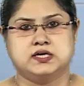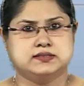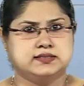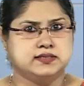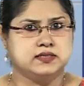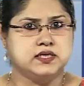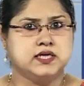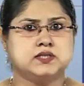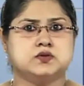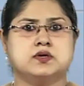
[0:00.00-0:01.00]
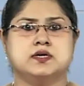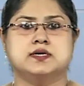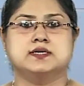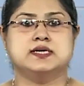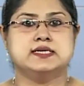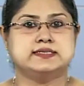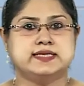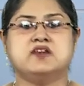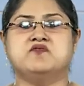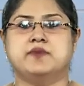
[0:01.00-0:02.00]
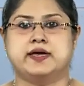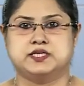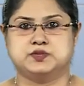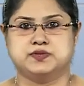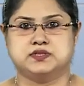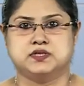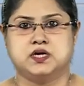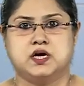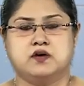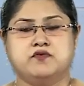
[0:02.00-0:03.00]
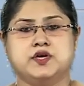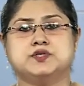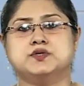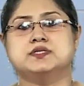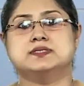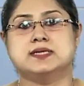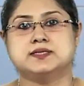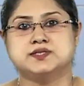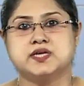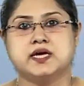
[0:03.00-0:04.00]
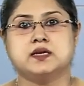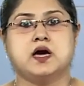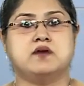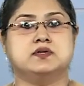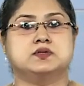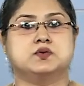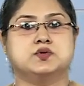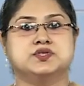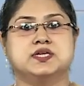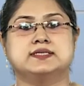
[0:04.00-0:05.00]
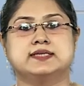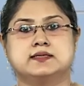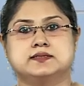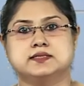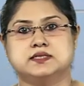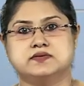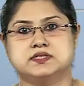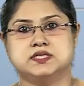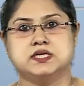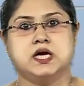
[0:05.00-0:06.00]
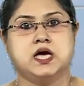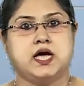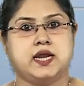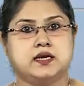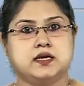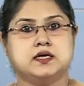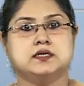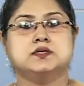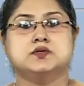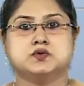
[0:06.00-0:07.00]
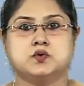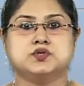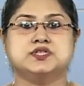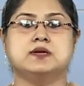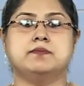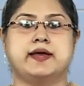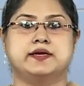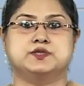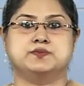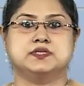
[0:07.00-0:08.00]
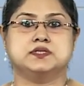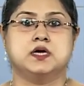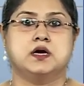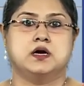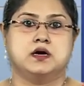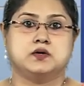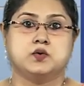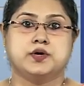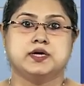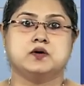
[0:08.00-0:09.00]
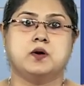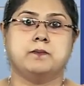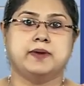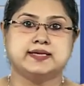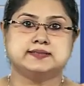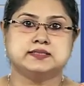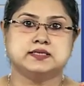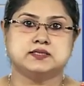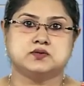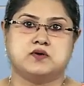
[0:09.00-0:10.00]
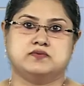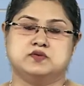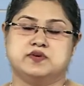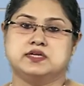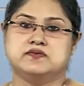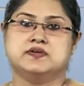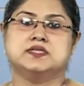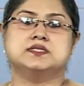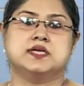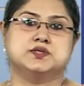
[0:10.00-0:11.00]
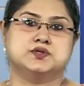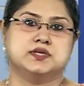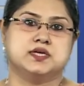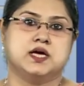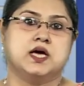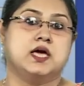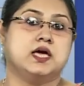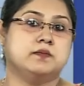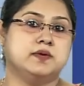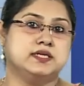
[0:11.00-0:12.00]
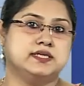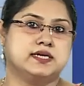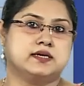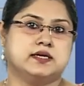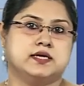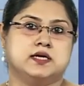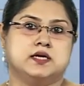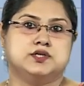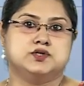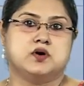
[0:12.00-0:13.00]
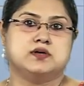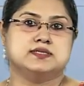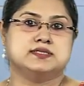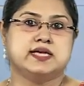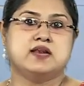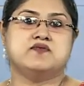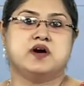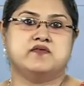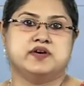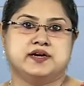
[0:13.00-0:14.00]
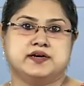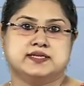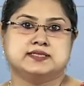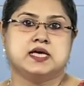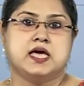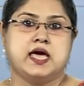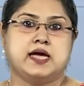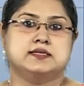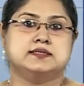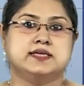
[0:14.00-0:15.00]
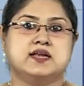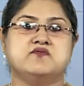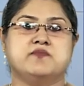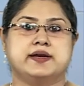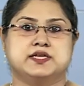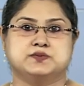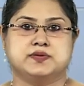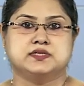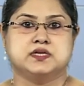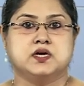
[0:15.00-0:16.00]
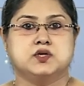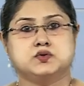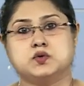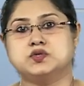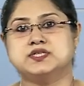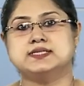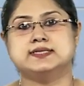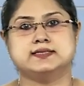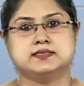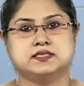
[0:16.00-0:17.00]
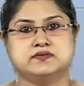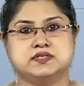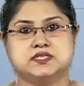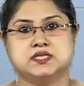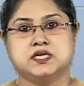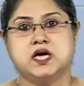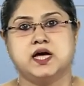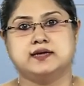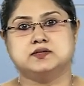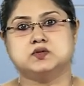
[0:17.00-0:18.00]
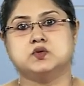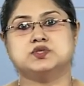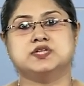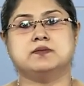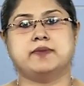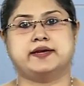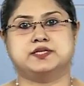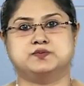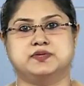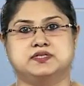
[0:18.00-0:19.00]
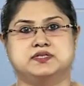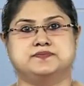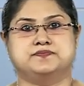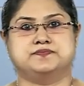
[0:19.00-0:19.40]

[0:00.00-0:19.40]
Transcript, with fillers: There is a need to learn self-management. We should sustain our social sensitivity and learn social management growing complexities of the 21st century immediately drawn self-awareness and self-management, social sensitivity and social management.